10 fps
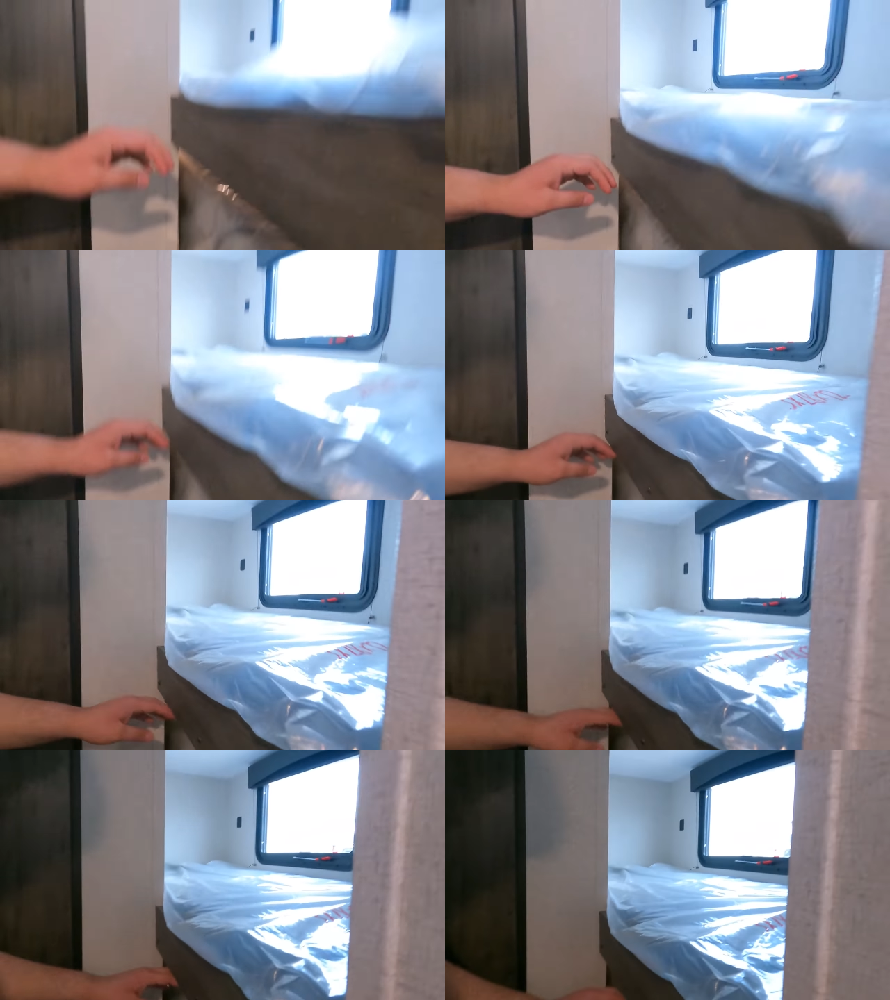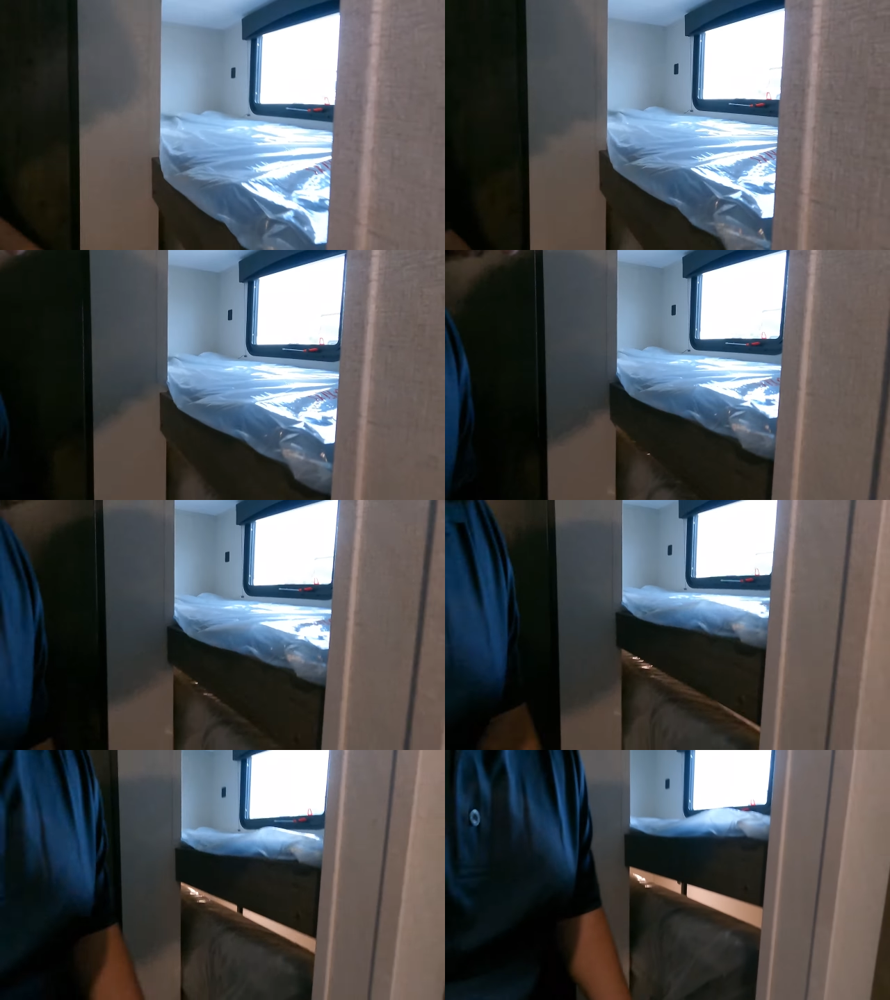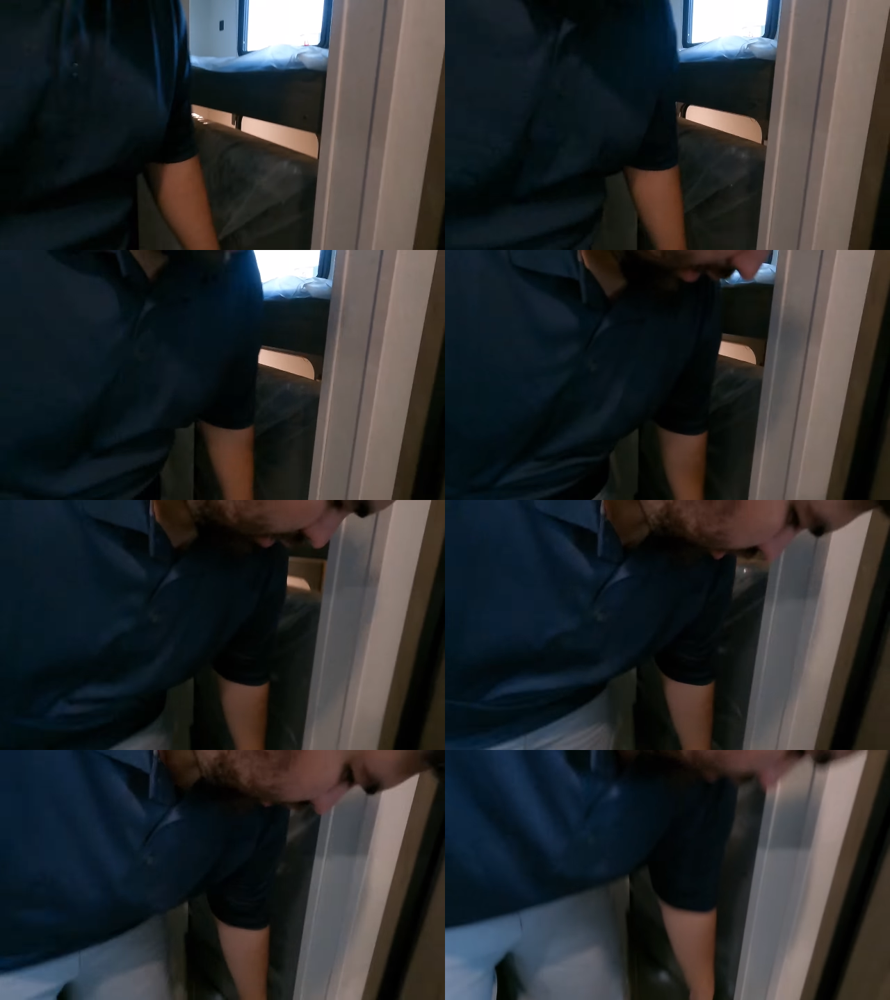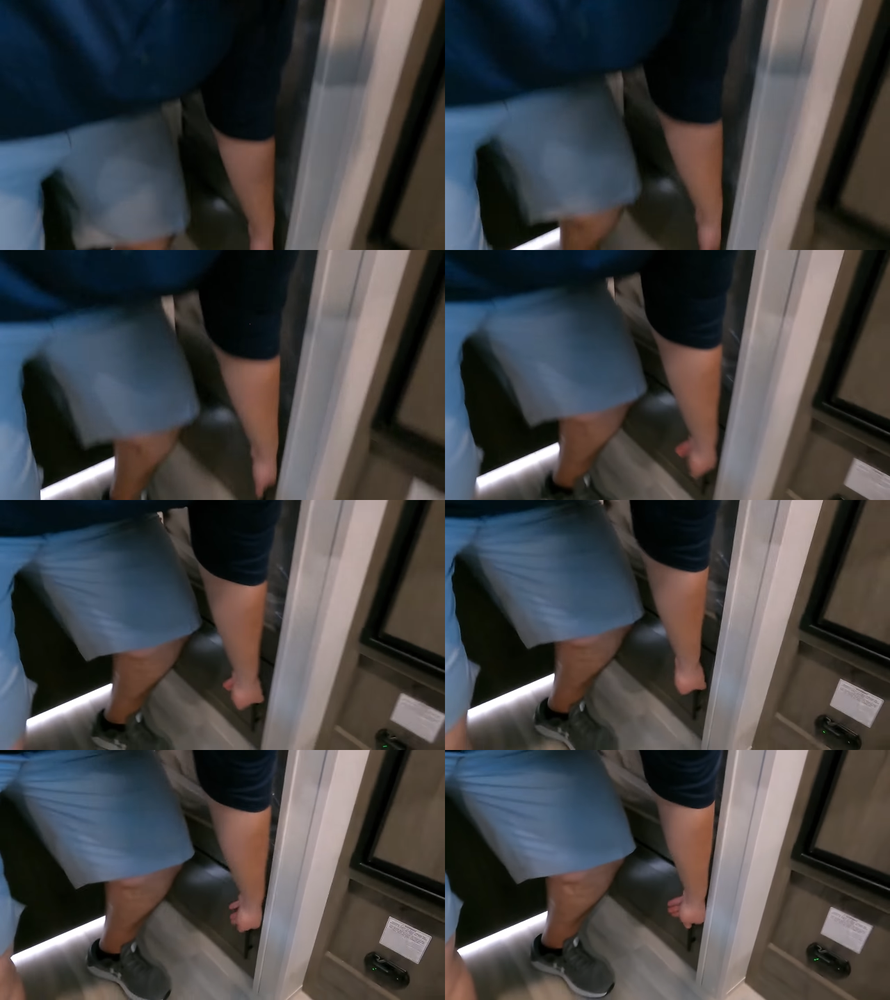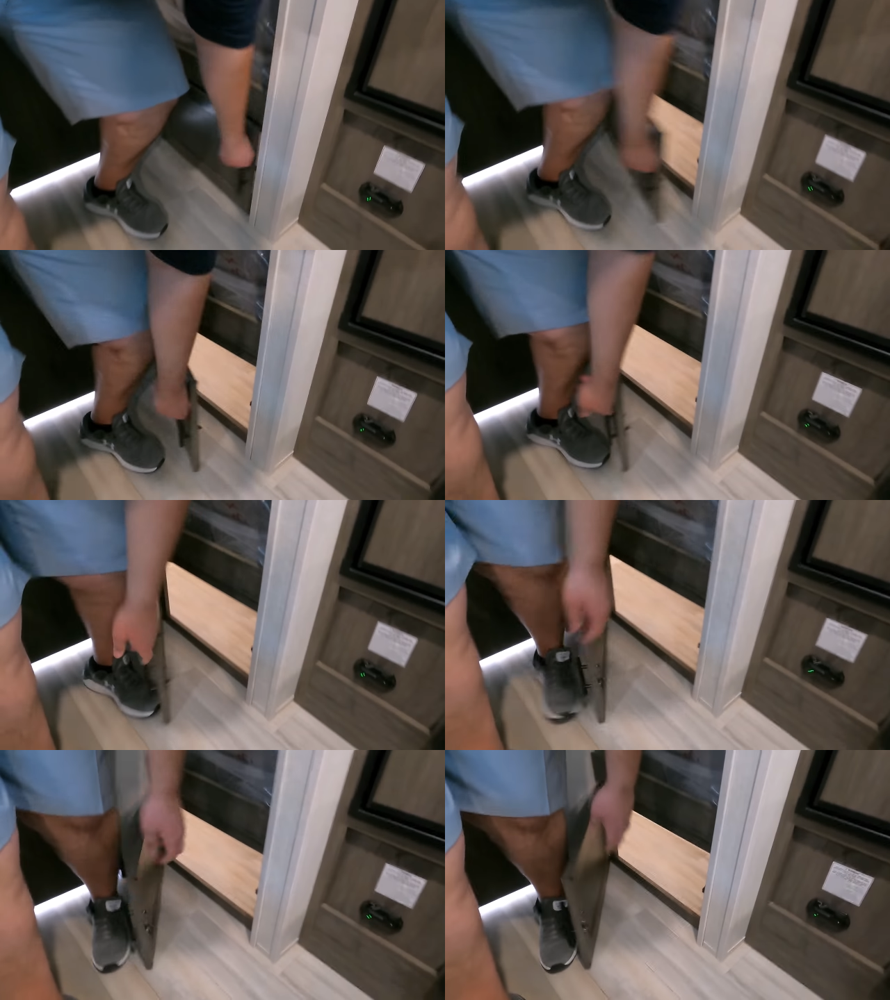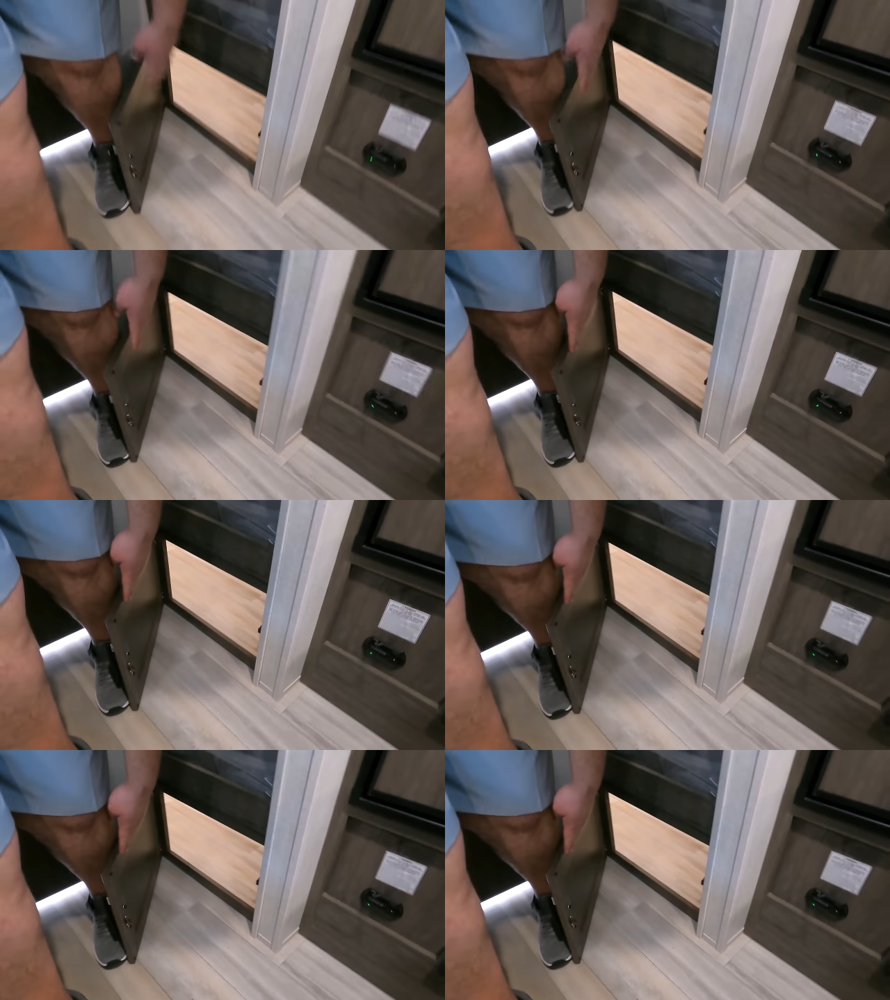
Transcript: No face is visible, so there are no lips to read.